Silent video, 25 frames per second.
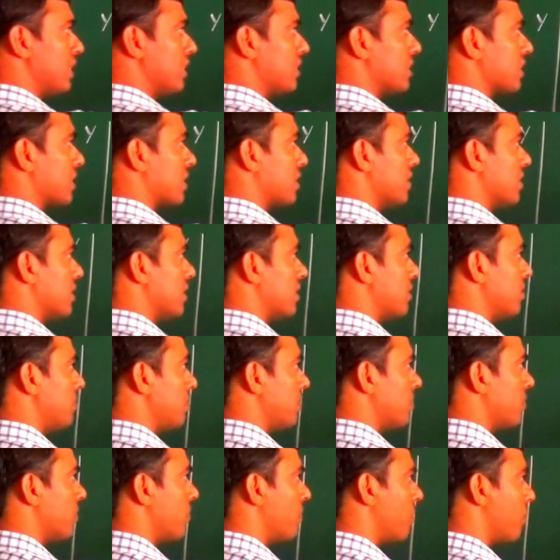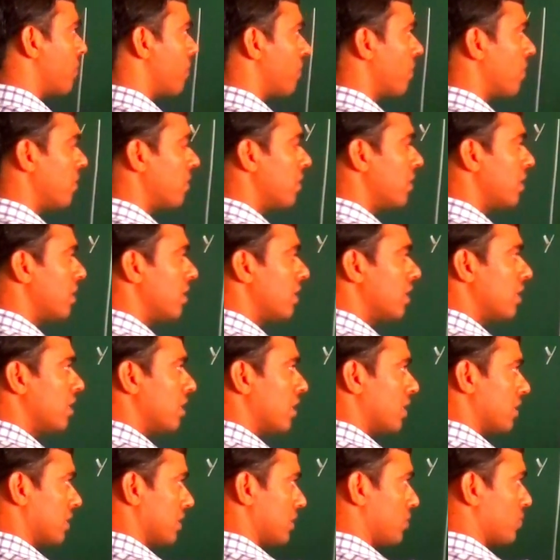is a curve,
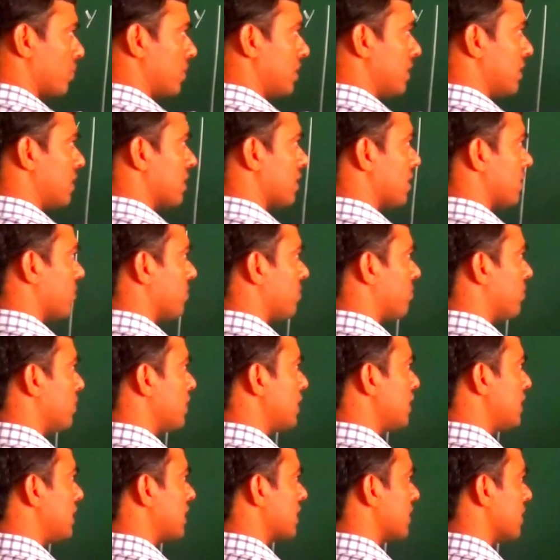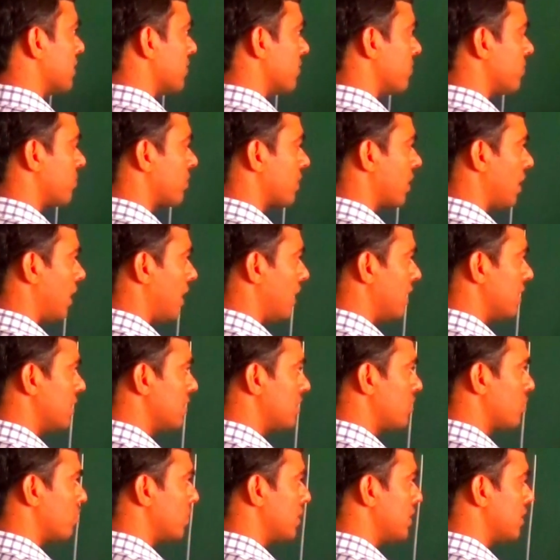this one is a function, and
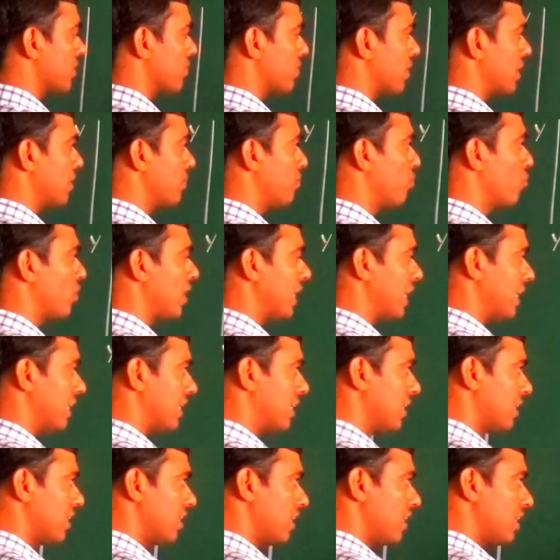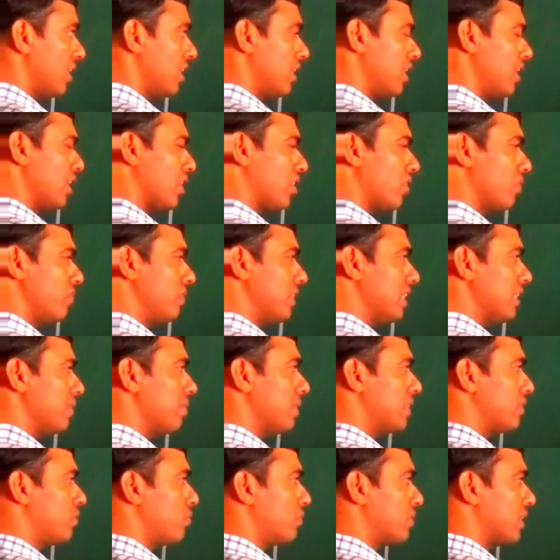this one is a one point. Now we are
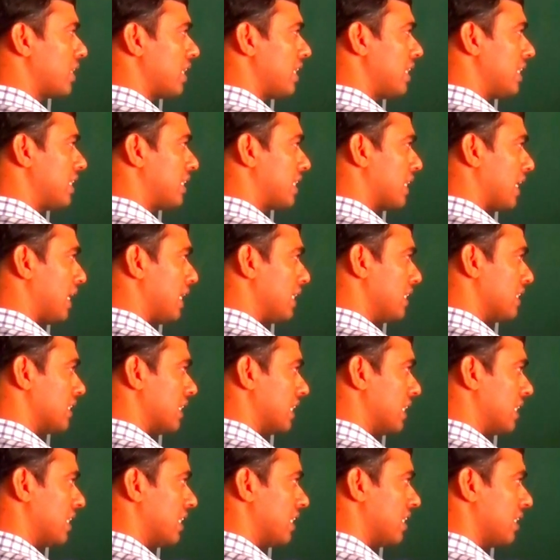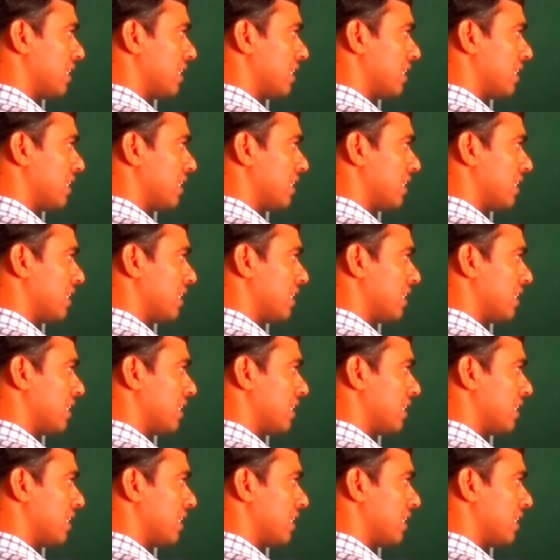able to draw a tangent.